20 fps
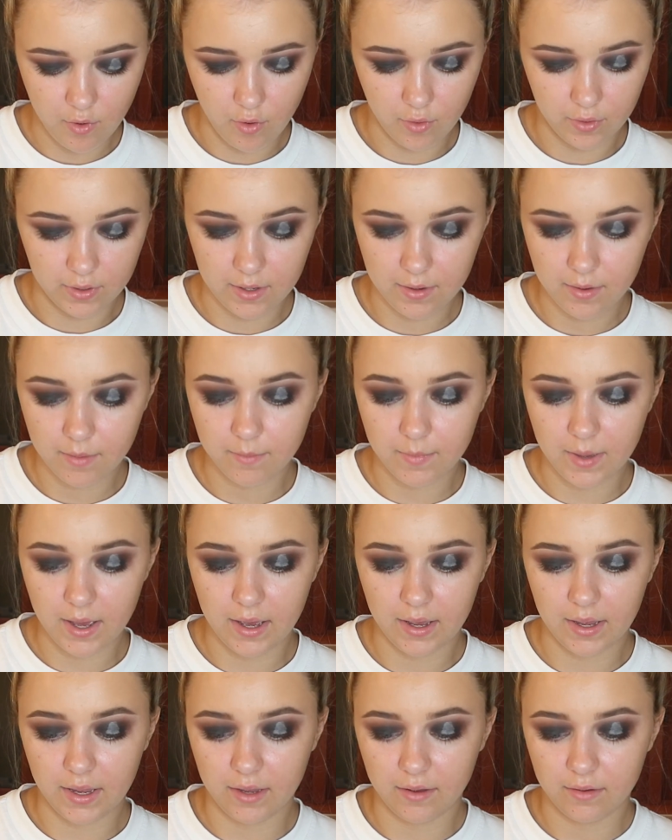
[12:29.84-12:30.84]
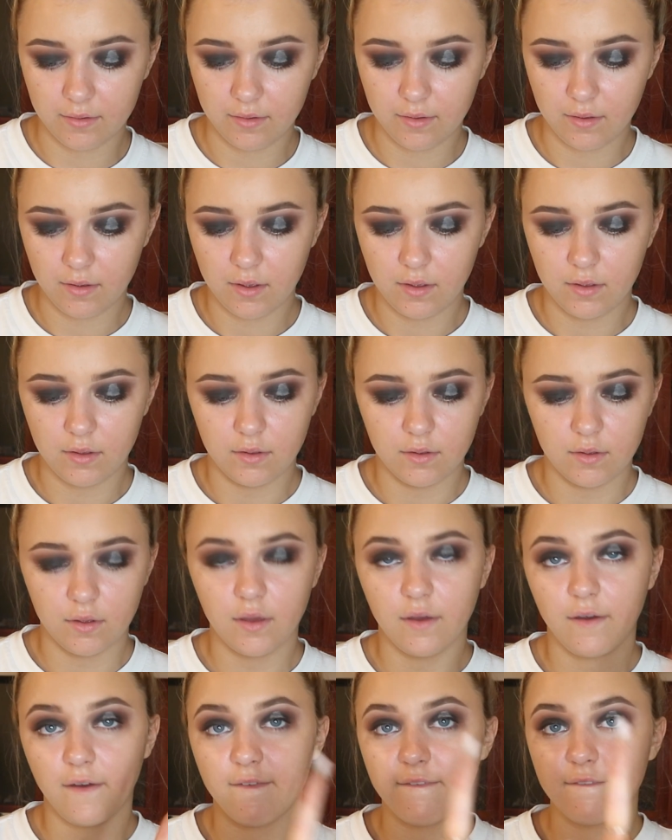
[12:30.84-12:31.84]
on my
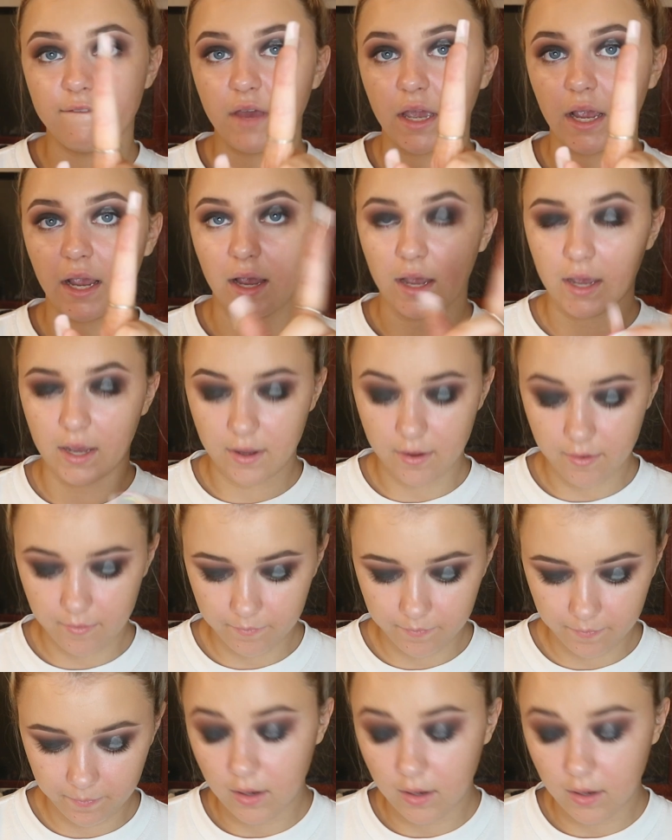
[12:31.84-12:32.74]
finger